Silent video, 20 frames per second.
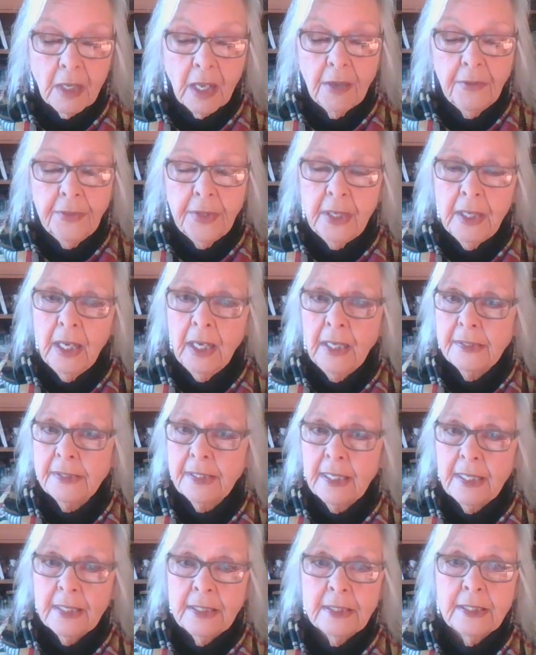The
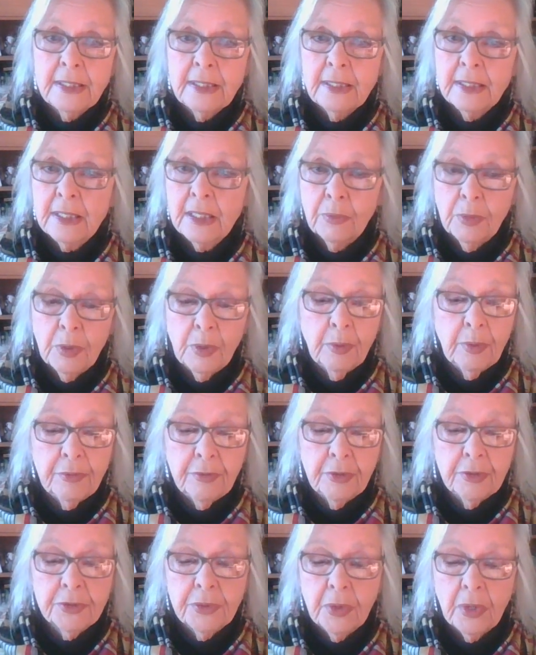identities that we're
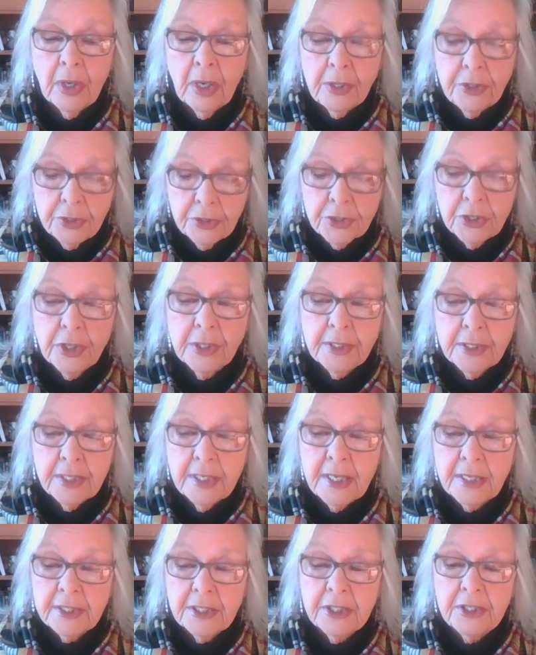referring to are usually
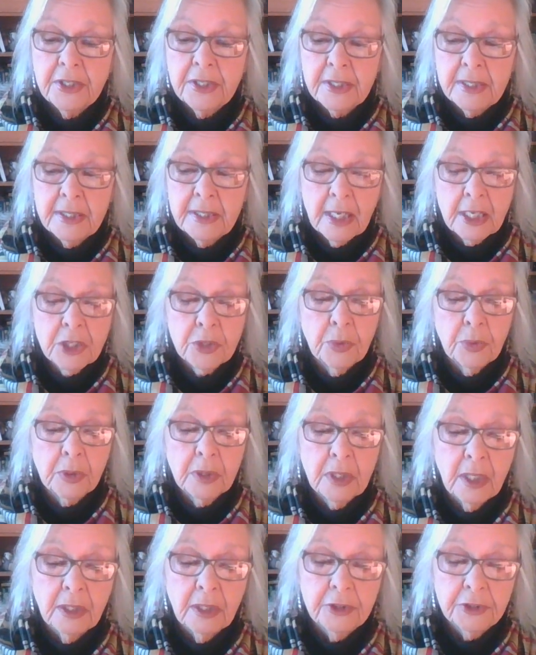connected to sexual
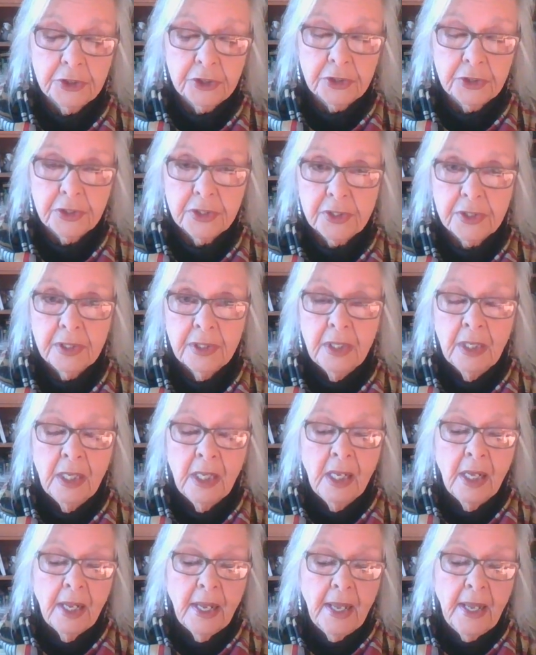cultures
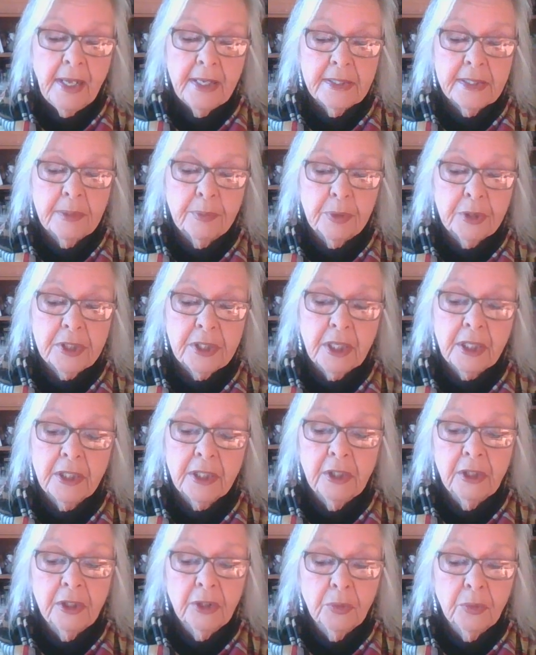as a
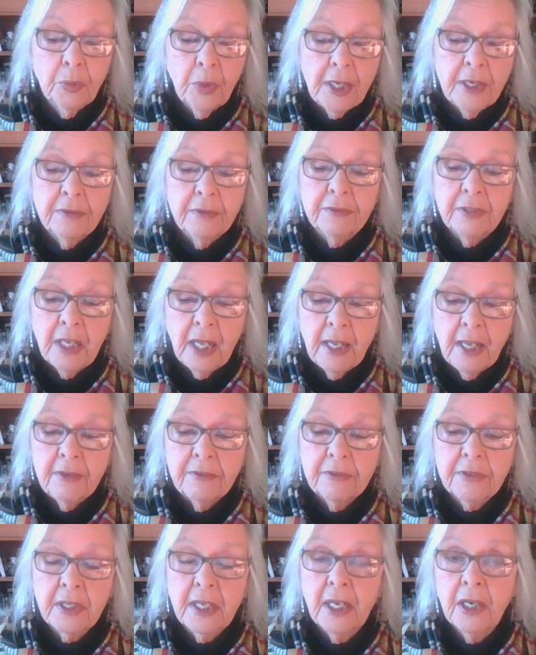particular way of
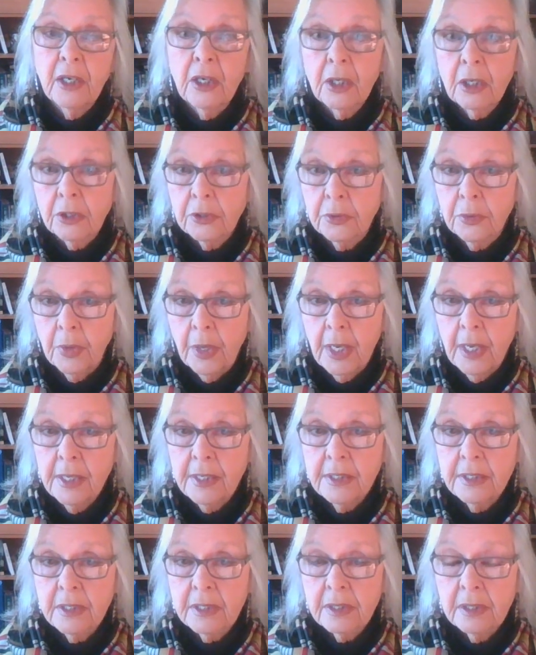life
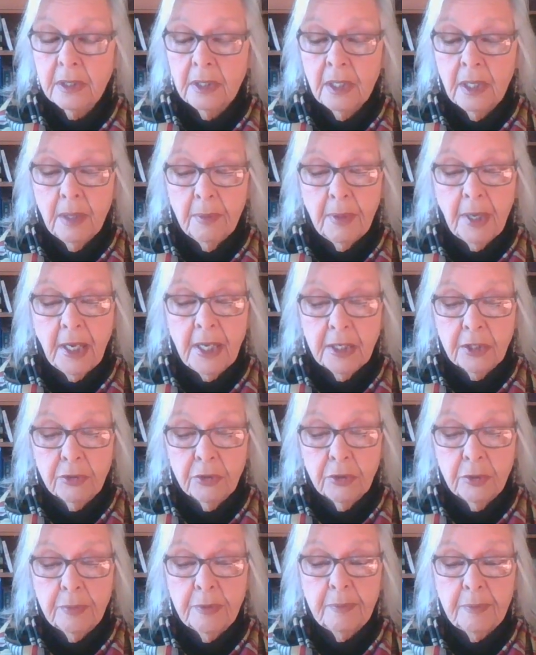characterized by a
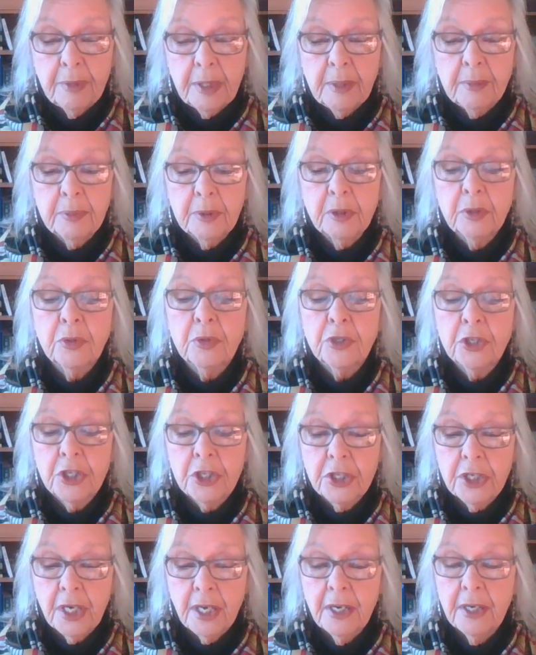group of people who
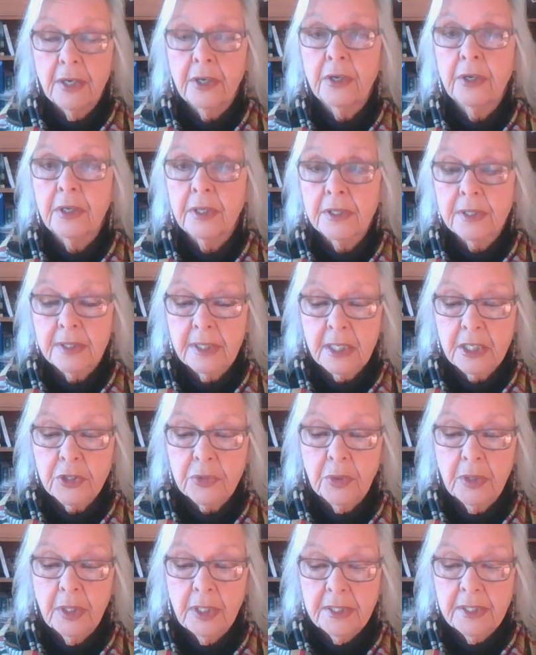share a
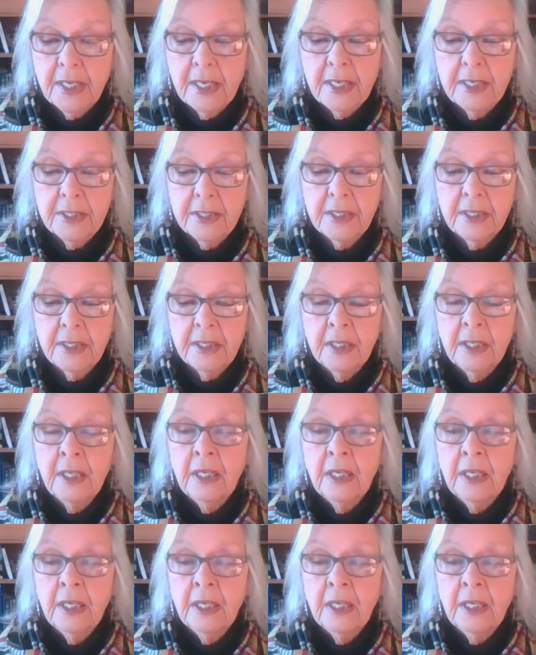sexual identity.